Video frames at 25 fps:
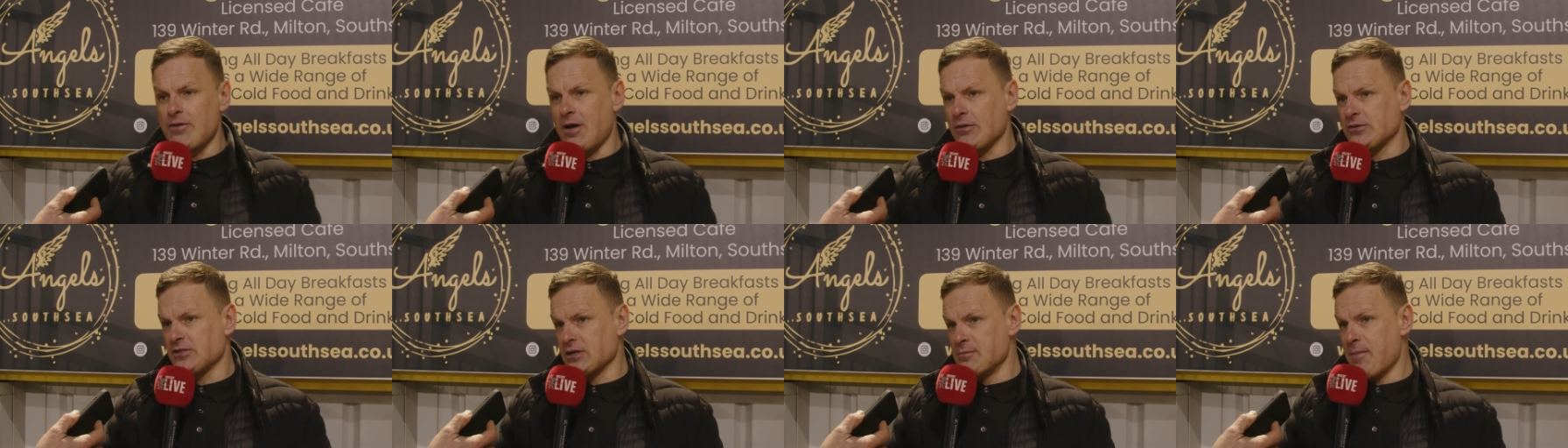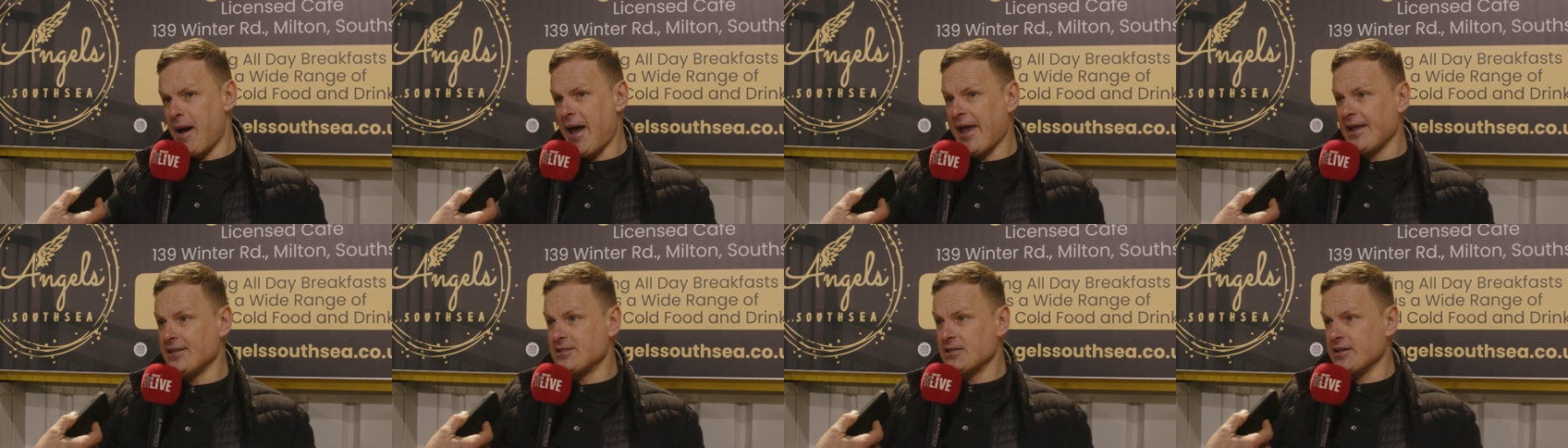around to
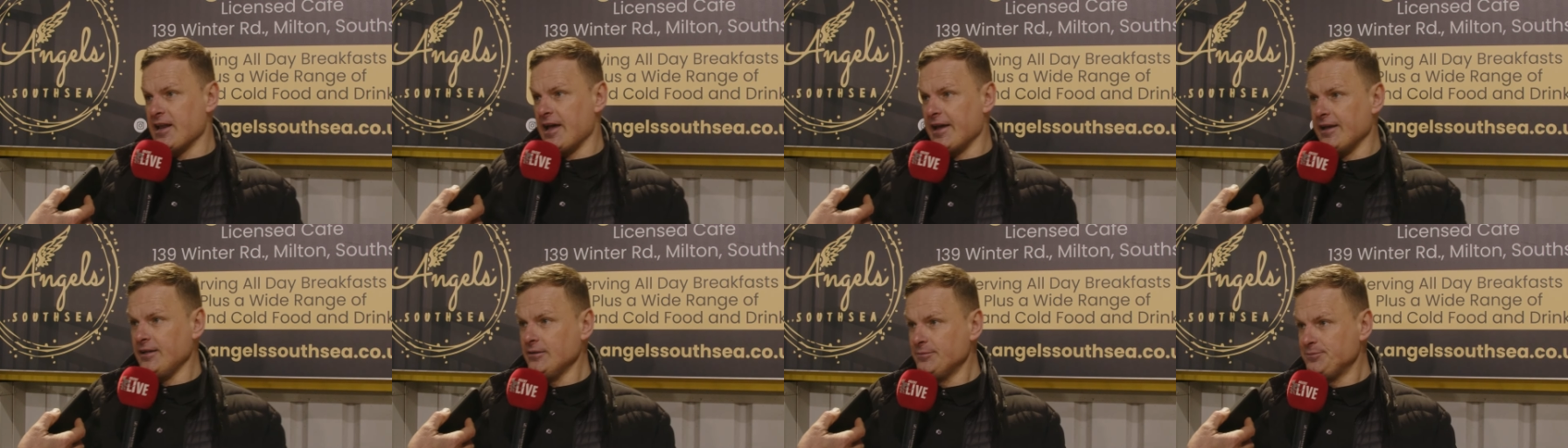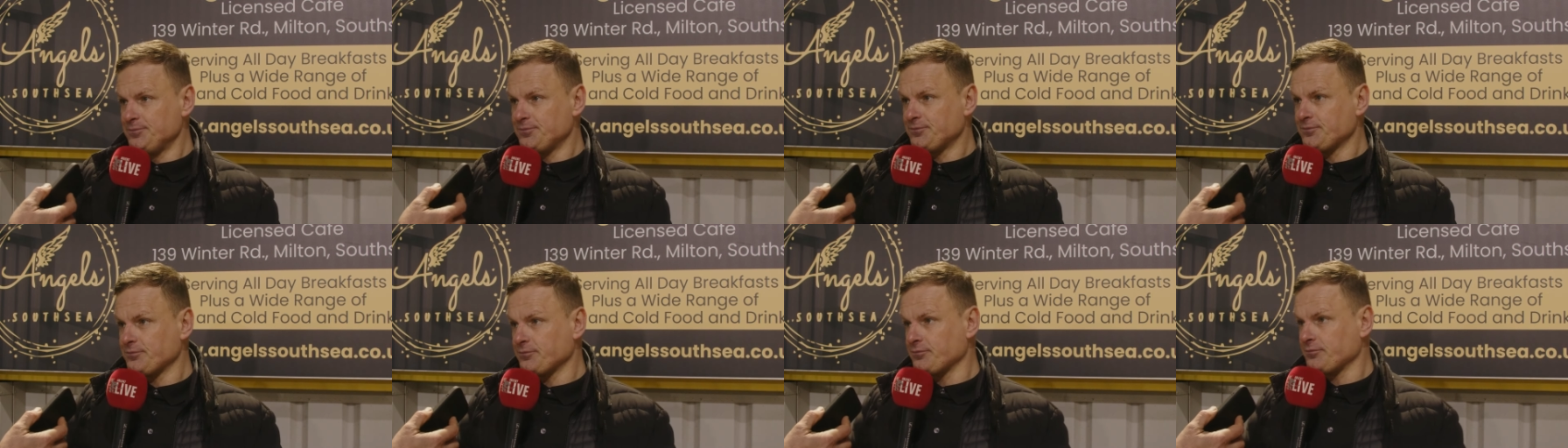Matty today
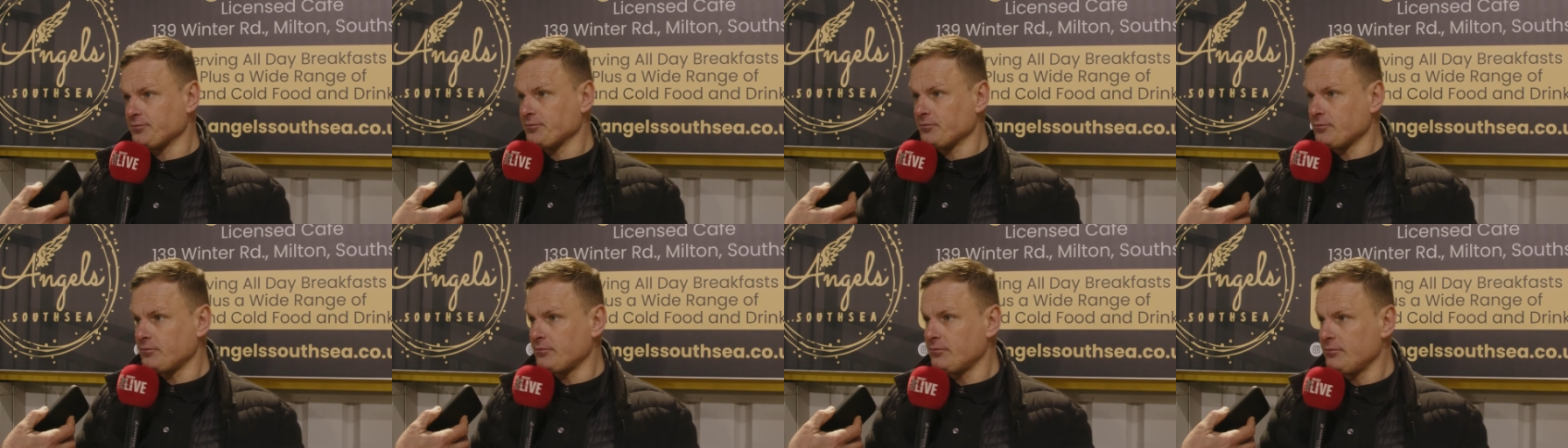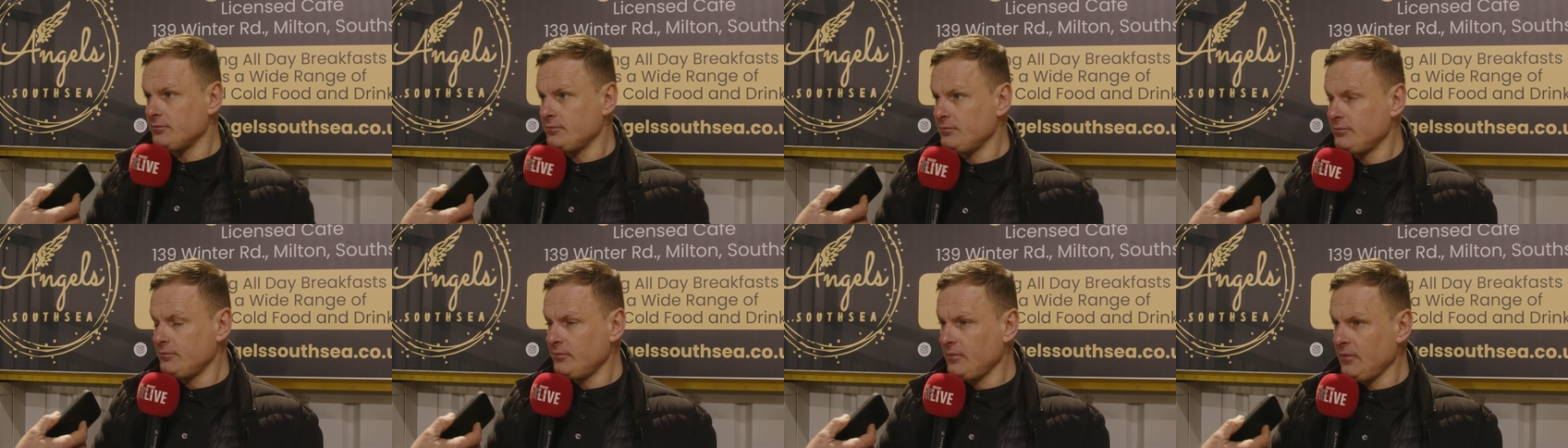
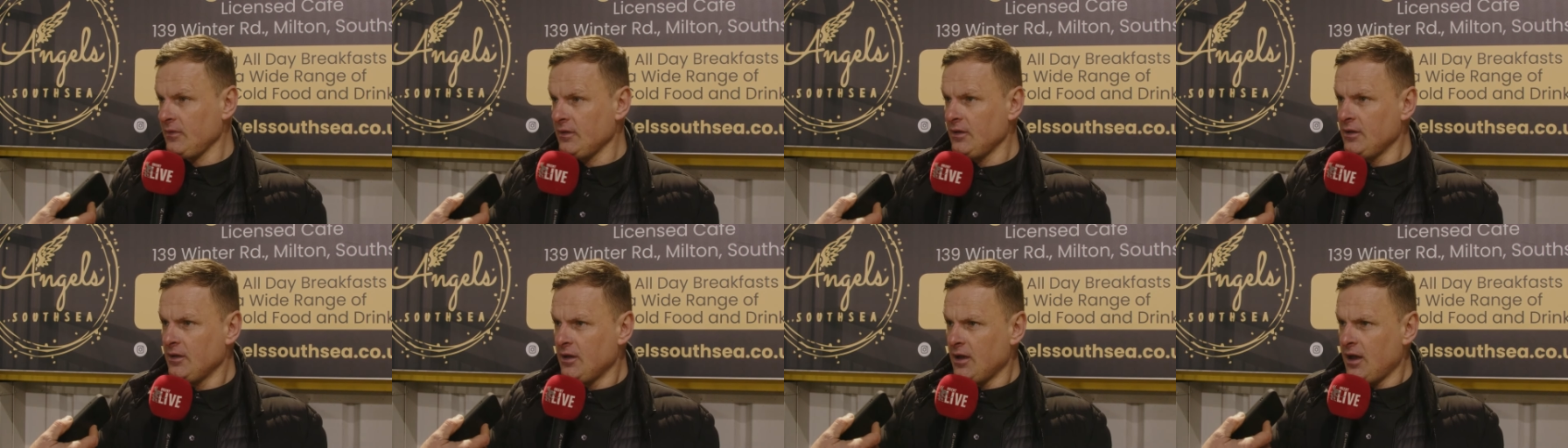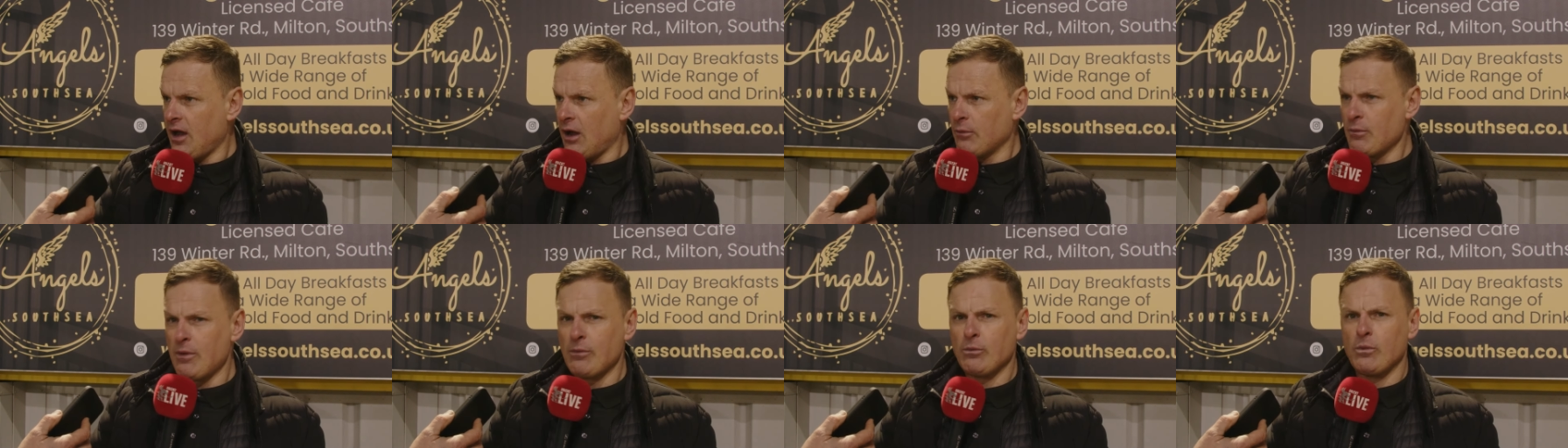
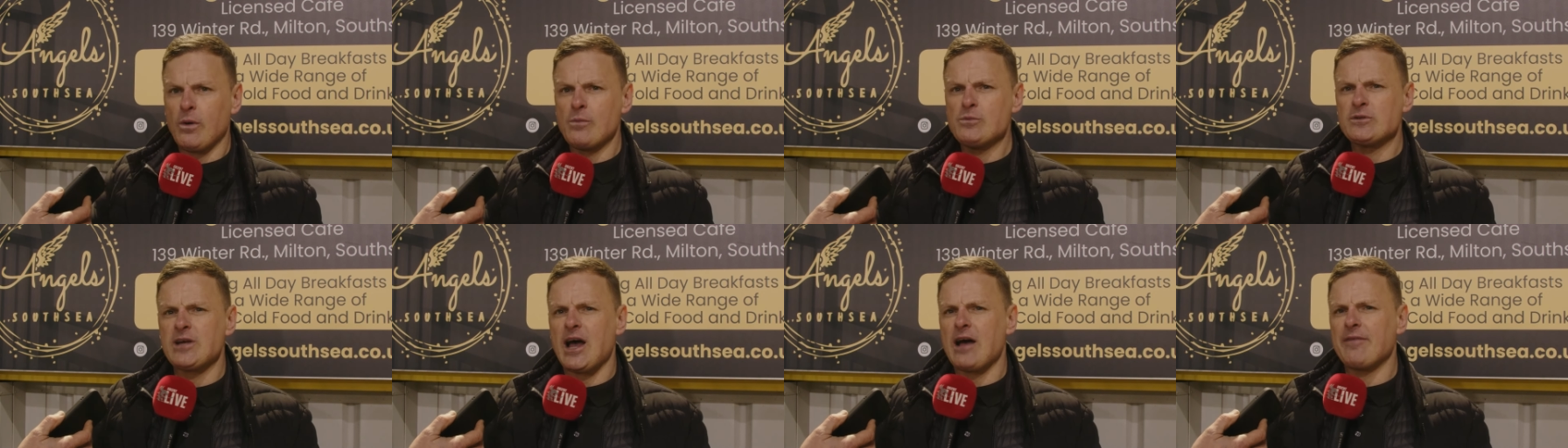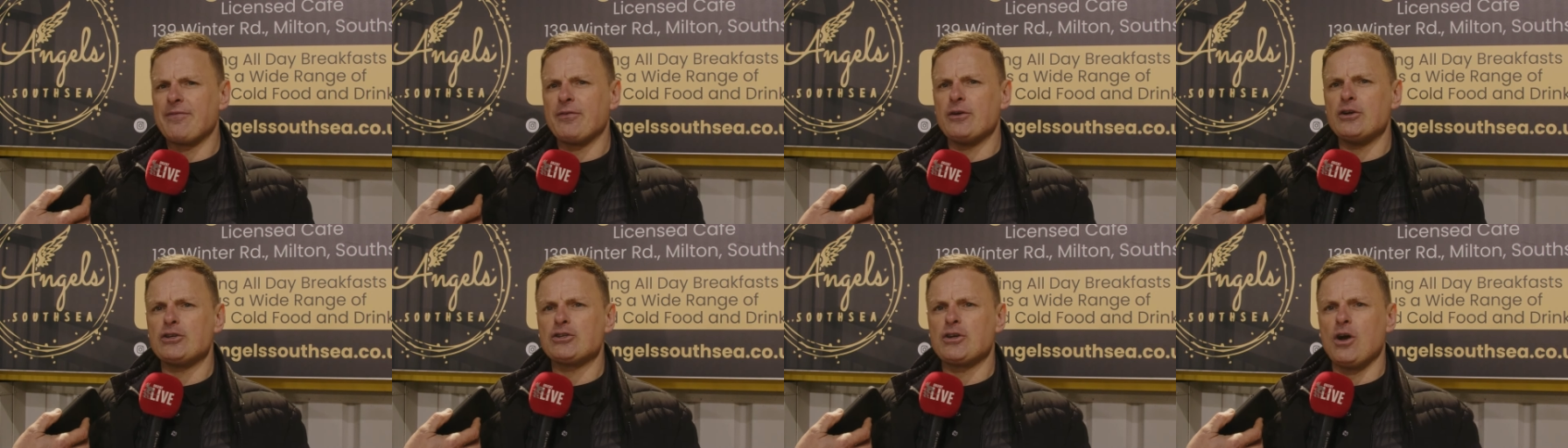and when, when was our
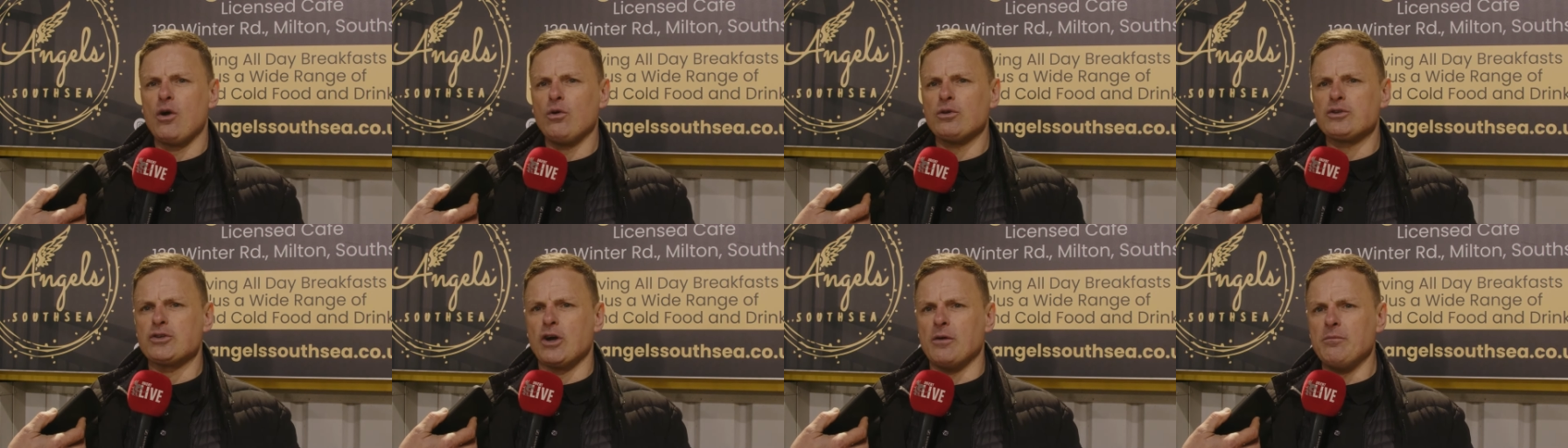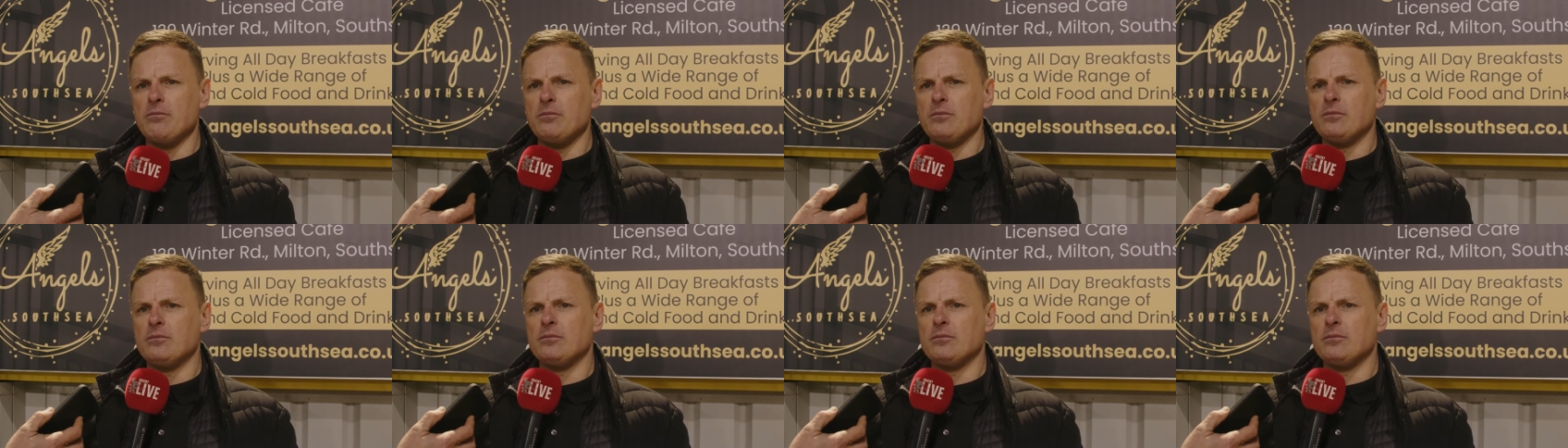first goal, Tom?